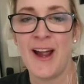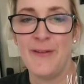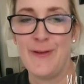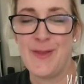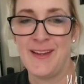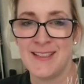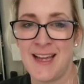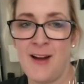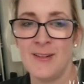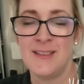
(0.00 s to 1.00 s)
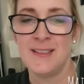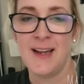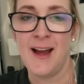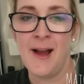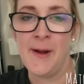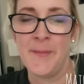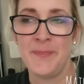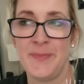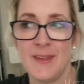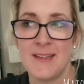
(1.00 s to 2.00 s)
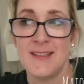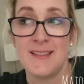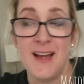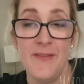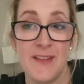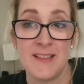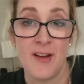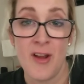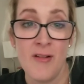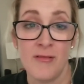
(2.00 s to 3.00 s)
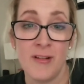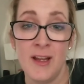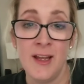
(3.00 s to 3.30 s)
a few things out. This is tough. It's unknown.